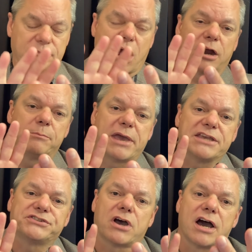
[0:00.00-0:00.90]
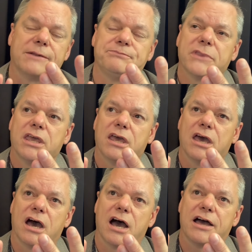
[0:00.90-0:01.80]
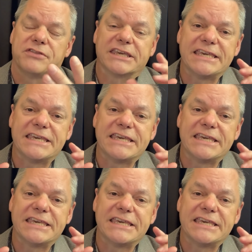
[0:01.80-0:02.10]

are based on the